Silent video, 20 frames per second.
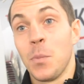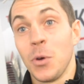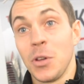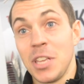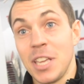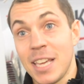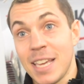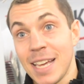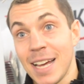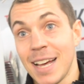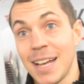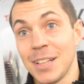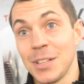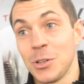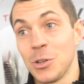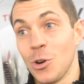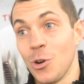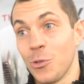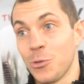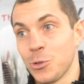you
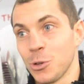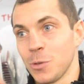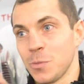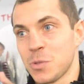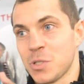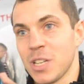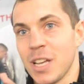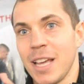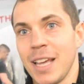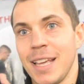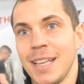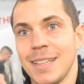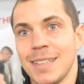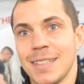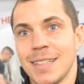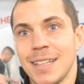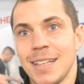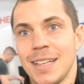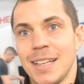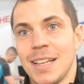can't go from saying
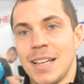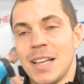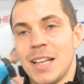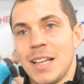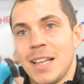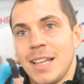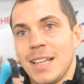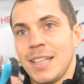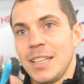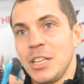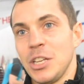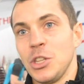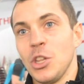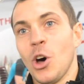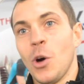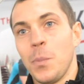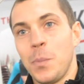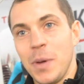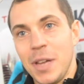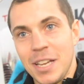you're
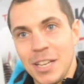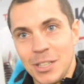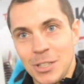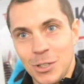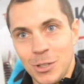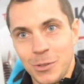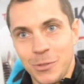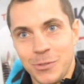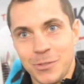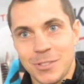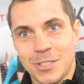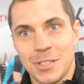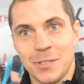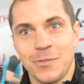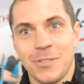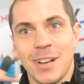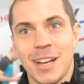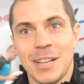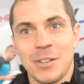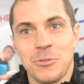not big enough to
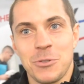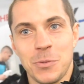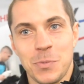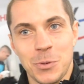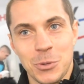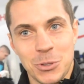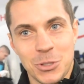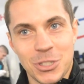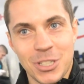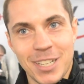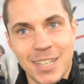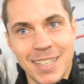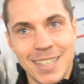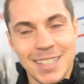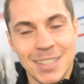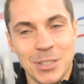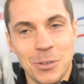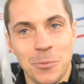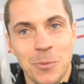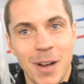fight Triple G,
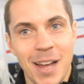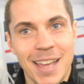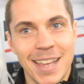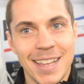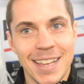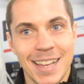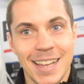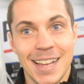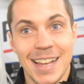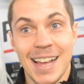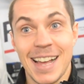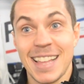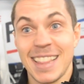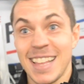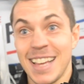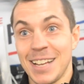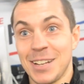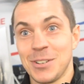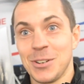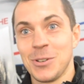the weight,
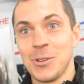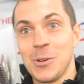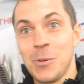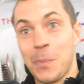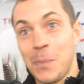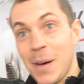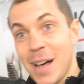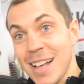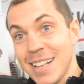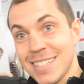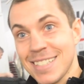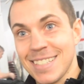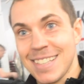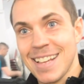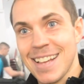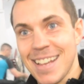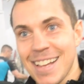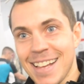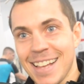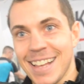and then go past
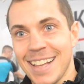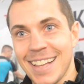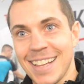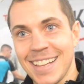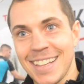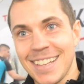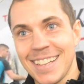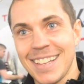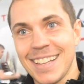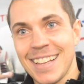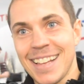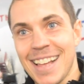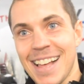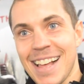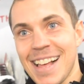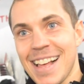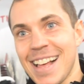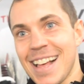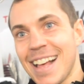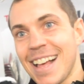that,
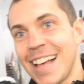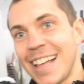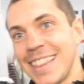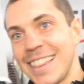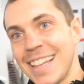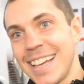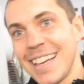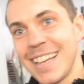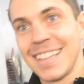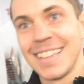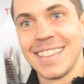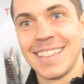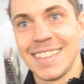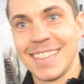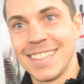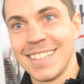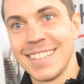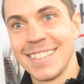and then,